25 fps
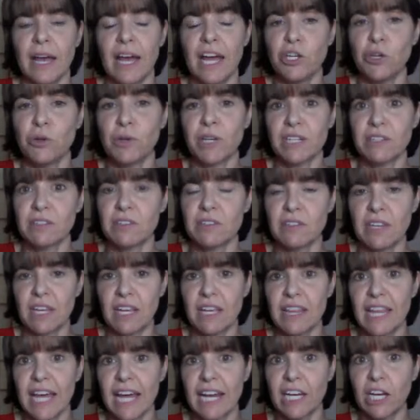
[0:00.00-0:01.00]
And you can
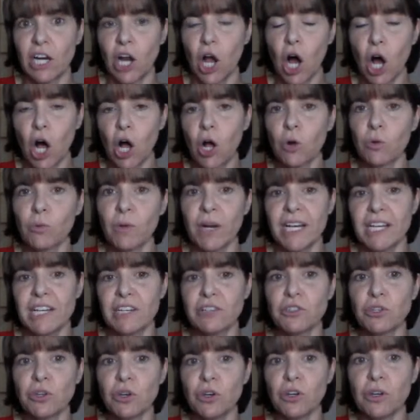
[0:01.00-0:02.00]
see that it
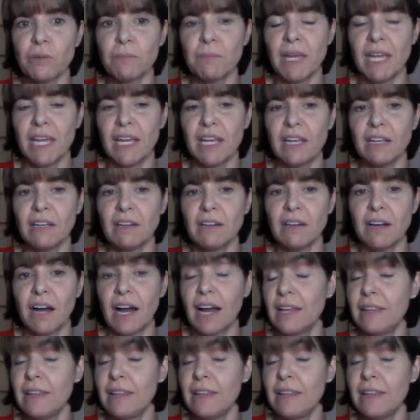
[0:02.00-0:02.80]
already took me,